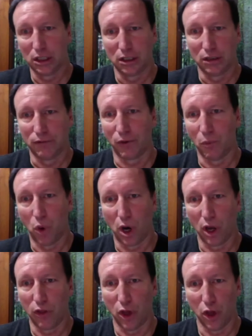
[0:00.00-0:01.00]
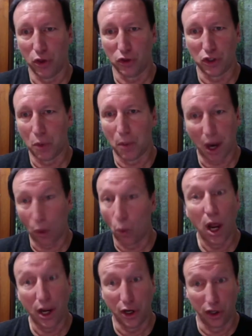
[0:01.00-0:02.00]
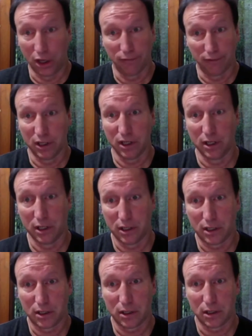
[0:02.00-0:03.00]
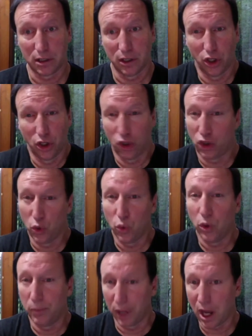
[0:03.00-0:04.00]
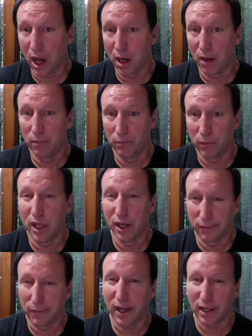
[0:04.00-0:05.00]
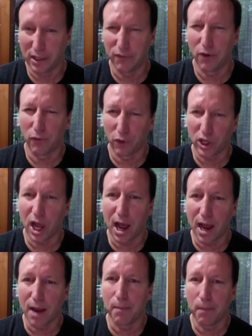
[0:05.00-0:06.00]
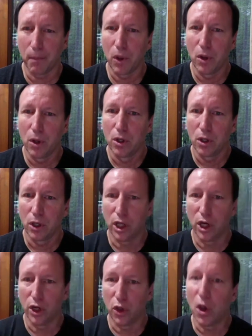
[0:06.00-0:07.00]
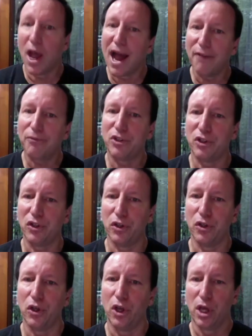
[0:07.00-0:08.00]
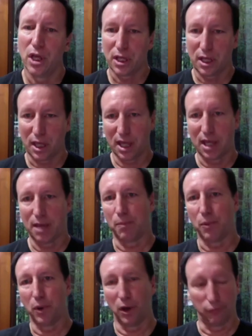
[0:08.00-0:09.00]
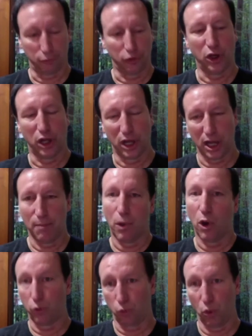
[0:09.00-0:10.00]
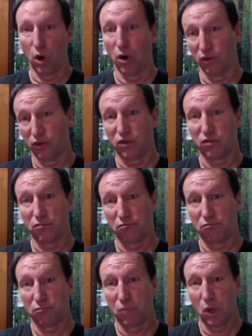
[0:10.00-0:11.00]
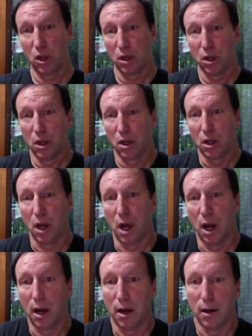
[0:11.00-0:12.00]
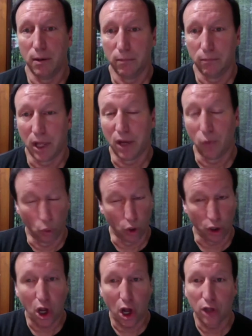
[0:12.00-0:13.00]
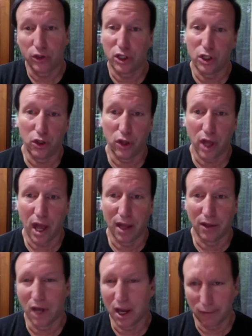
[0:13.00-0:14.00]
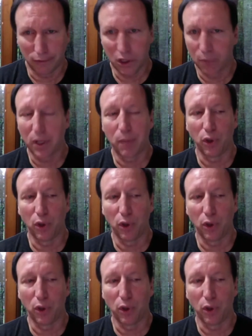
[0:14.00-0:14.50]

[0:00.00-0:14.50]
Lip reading: from one of those, no matter what your gift is, you will become ineffective over time. You know, you have to keep a foot in both worlds. And we're called to do that. Now, if some people are